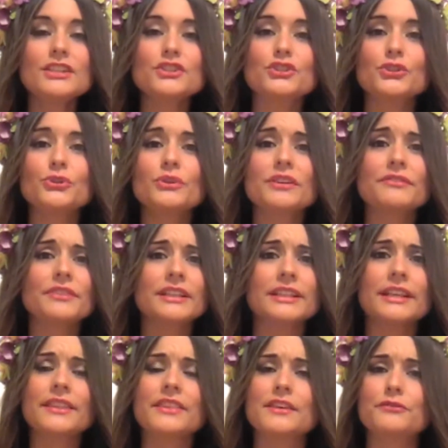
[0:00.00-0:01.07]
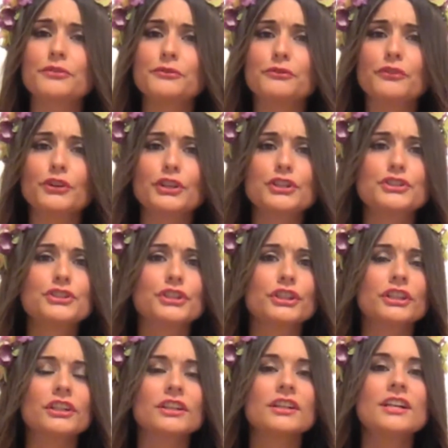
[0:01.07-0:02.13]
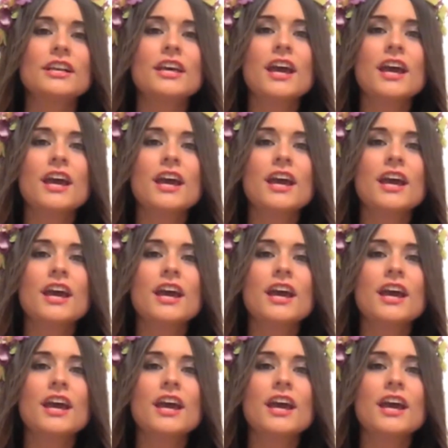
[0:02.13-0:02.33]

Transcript: So you can find anything from furniture